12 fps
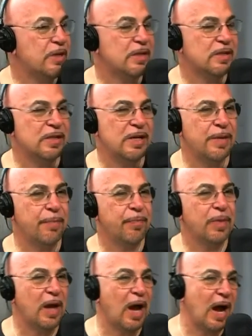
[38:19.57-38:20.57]
But see,
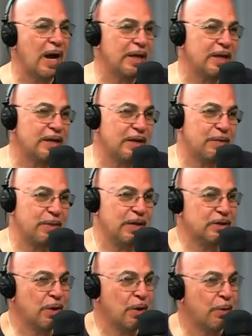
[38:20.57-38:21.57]
I think there'd be
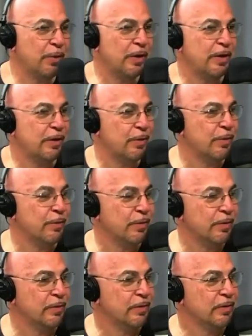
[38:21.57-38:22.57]
a totally
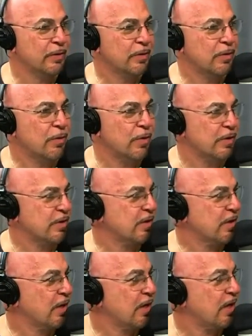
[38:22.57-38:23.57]
cool
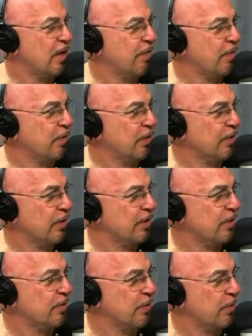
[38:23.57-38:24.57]
course if you learned
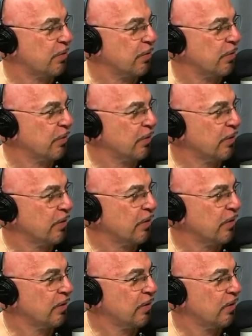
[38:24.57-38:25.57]
history through
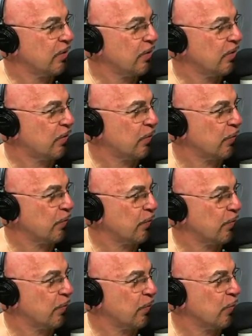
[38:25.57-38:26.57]
through
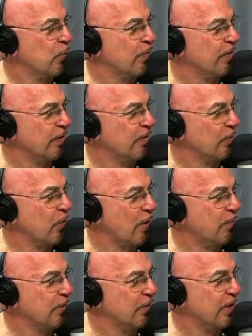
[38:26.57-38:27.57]
movies and
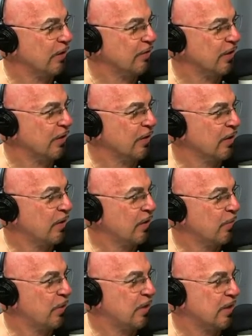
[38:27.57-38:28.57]
popular culture,
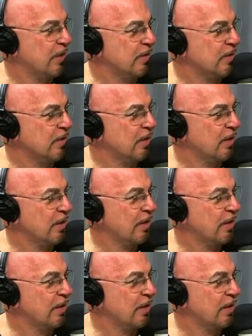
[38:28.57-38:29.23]
because